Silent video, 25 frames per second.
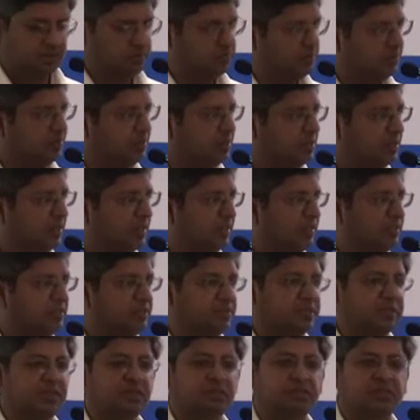Mr. Rice
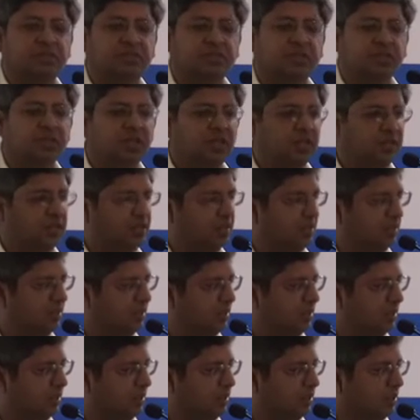and Mr. Hill.
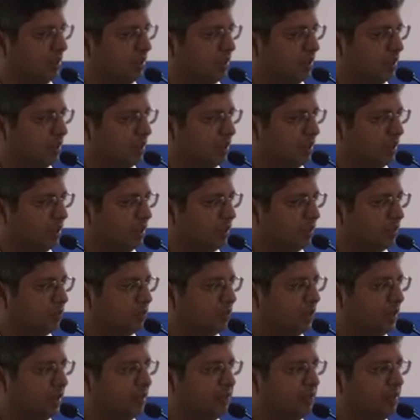
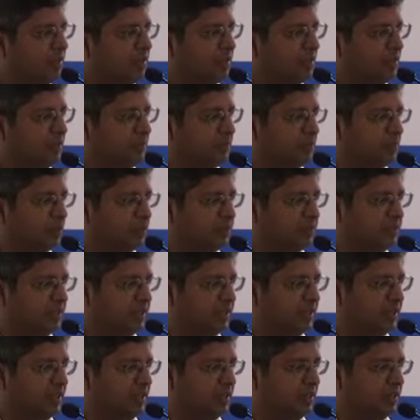So I went in pro
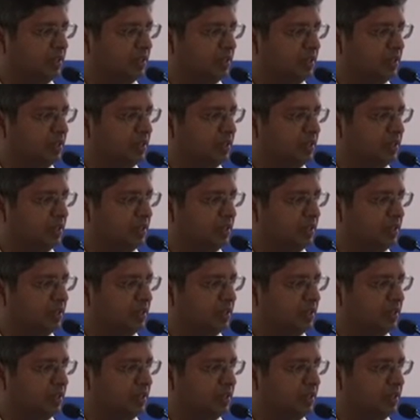se